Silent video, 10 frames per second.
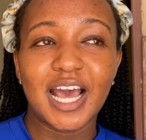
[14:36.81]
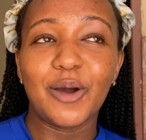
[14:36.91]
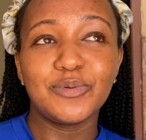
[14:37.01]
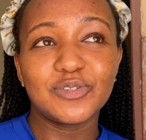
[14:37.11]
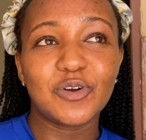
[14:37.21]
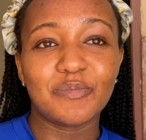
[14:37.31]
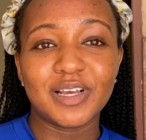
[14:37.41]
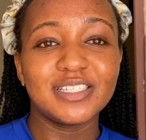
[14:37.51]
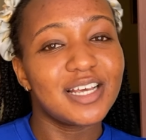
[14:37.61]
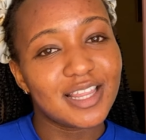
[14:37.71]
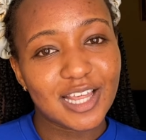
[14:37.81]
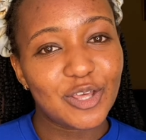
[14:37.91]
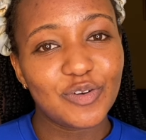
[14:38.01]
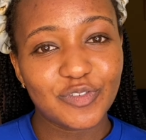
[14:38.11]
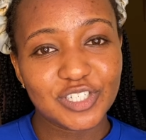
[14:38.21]
I won't comment. Thank
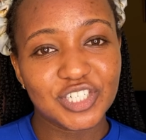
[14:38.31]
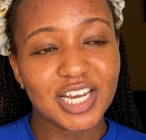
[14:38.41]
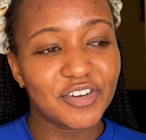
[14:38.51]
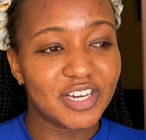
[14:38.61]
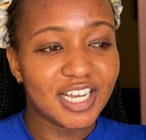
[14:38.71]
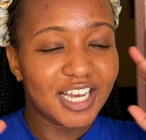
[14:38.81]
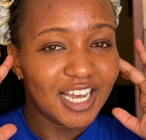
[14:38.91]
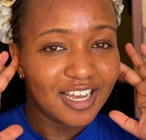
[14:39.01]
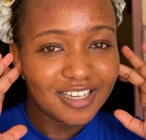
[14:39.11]
you for sharing.